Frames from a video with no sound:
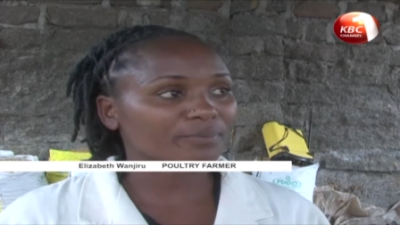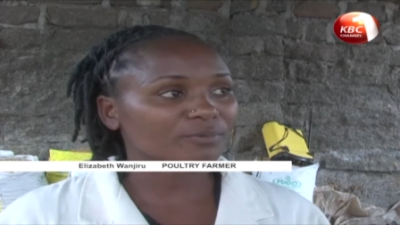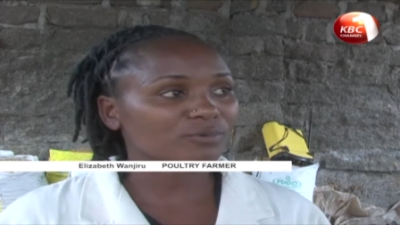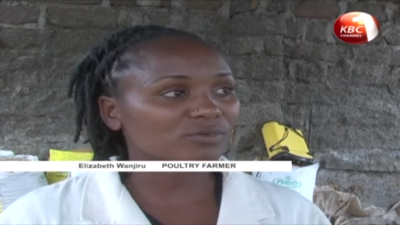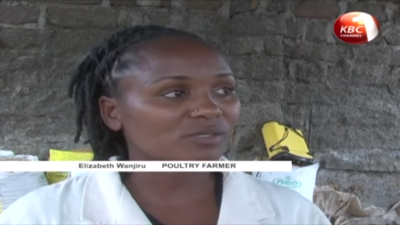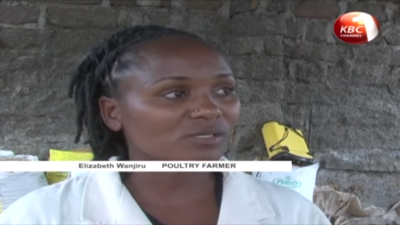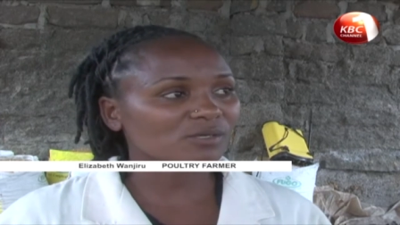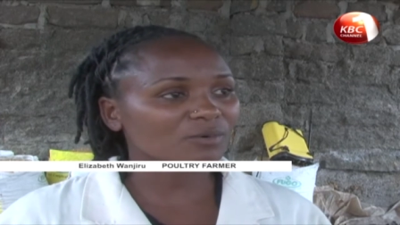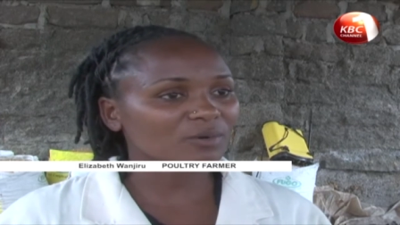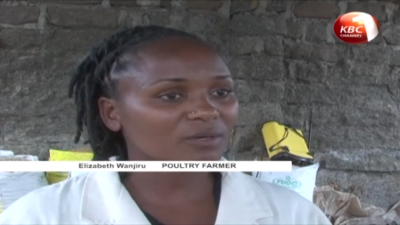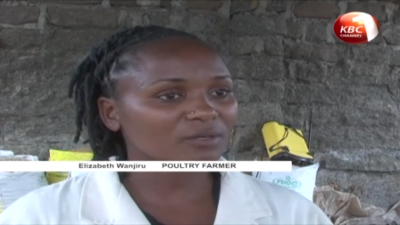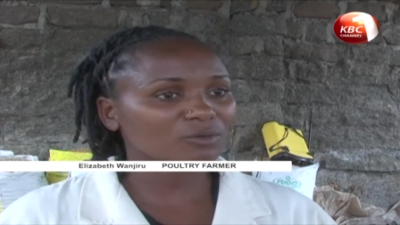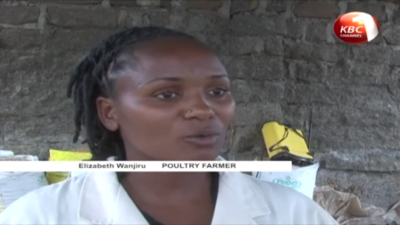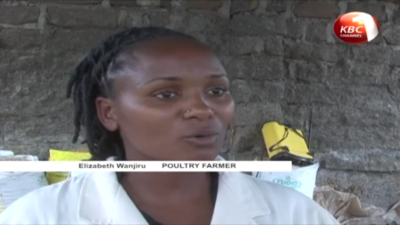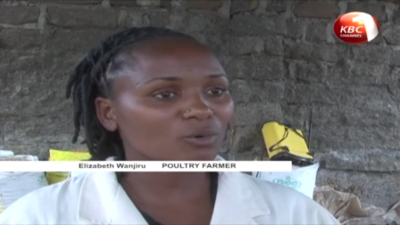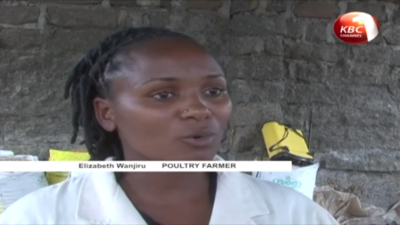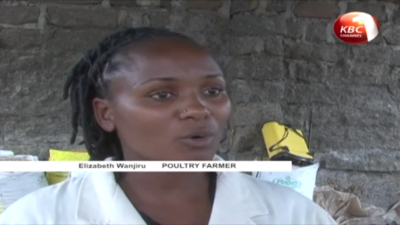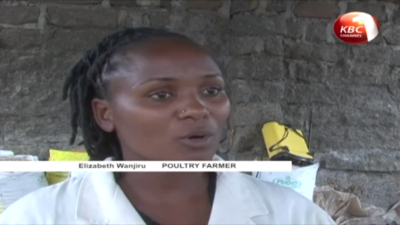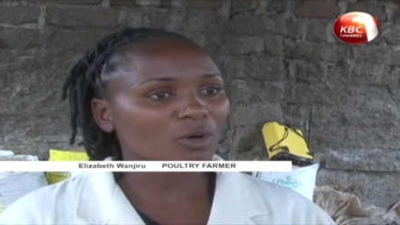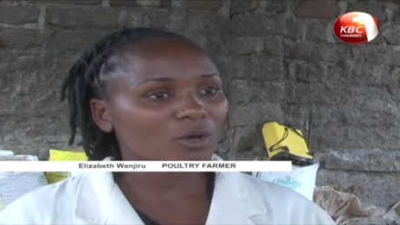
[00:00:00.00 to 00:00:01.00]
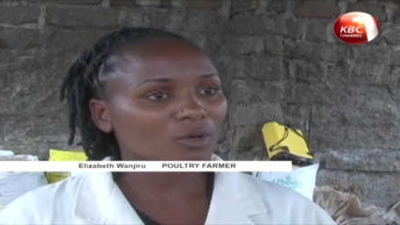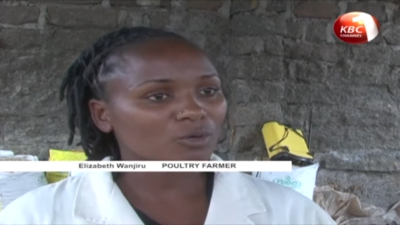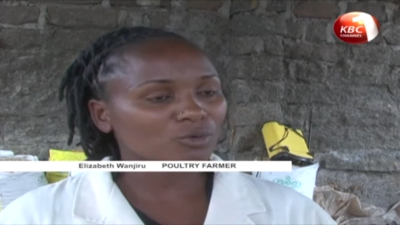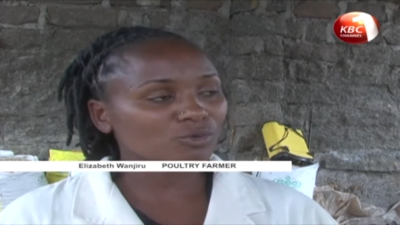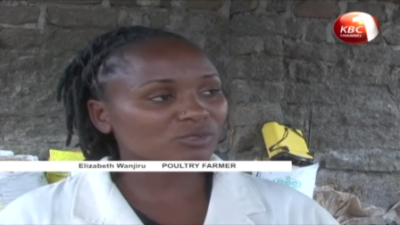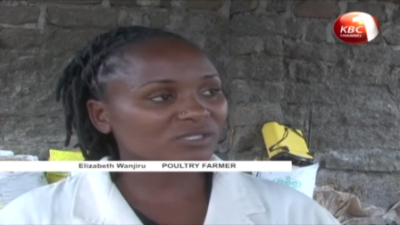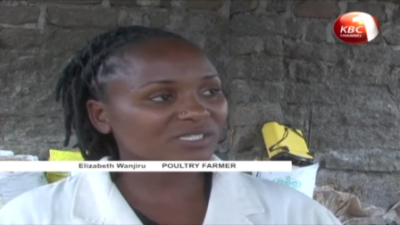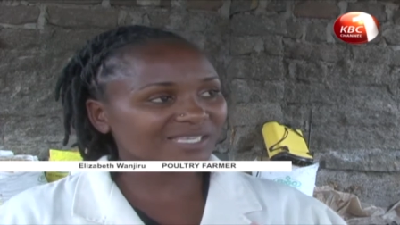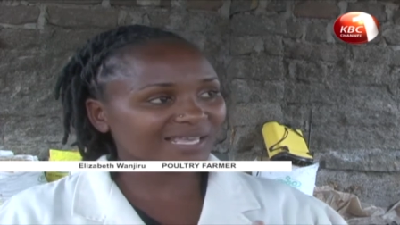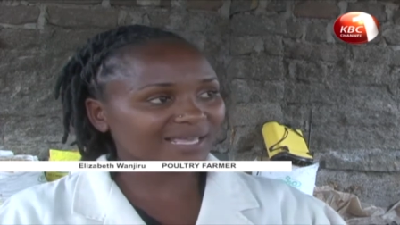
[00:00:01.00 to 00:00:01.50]
You see, when you,
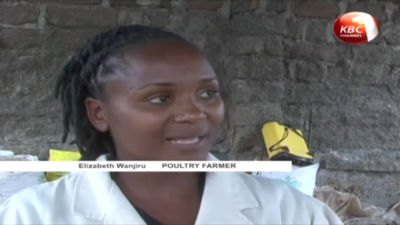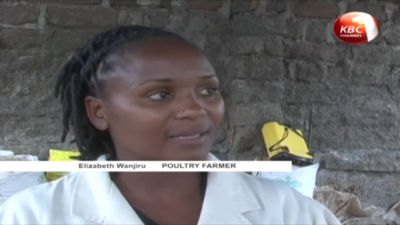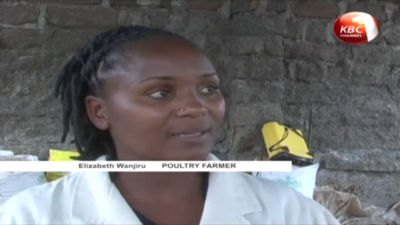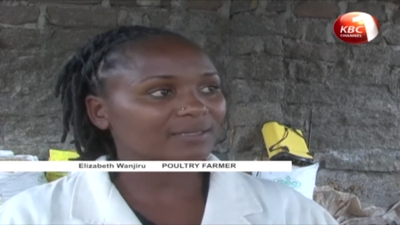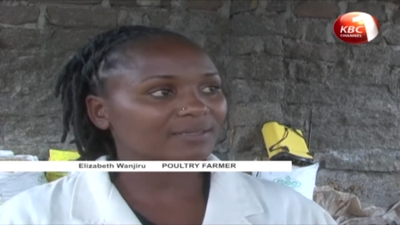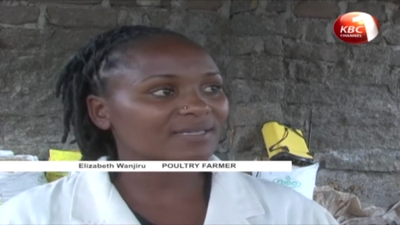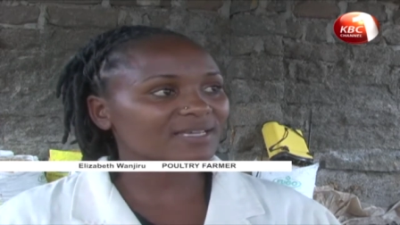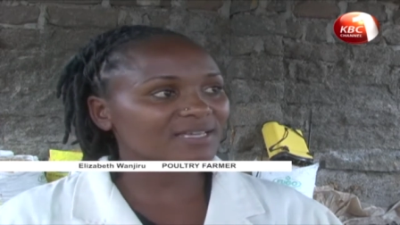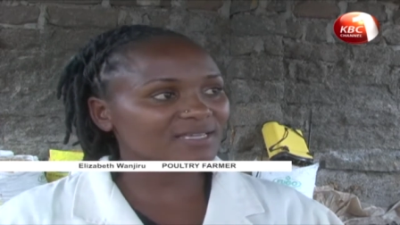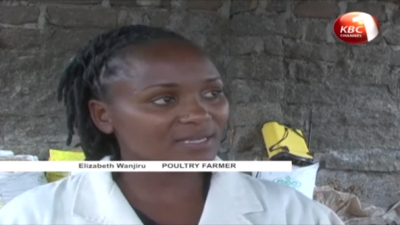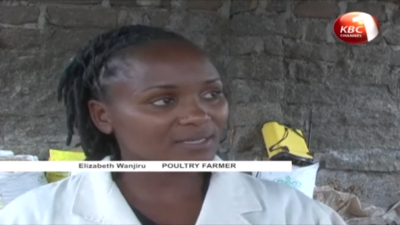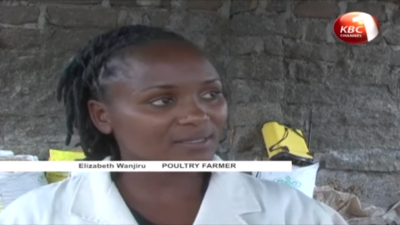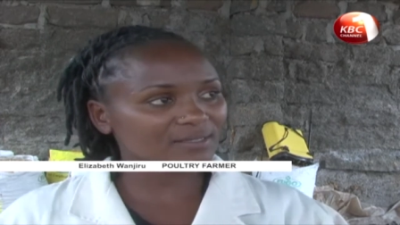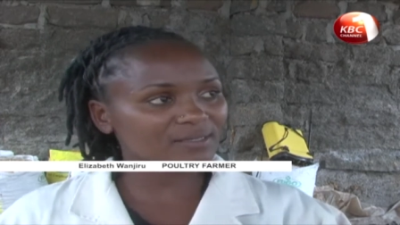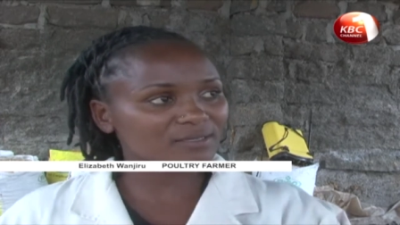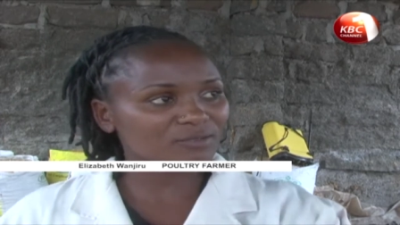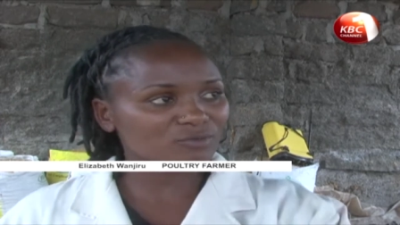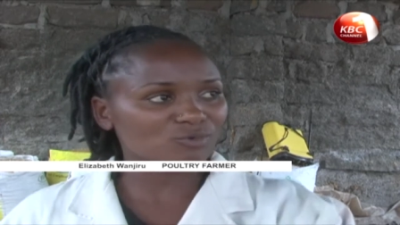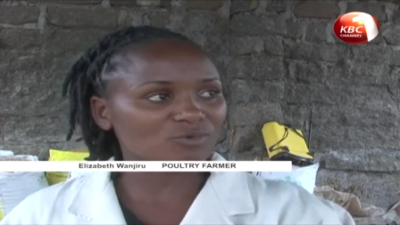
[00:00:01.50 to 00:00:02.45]
you sell directly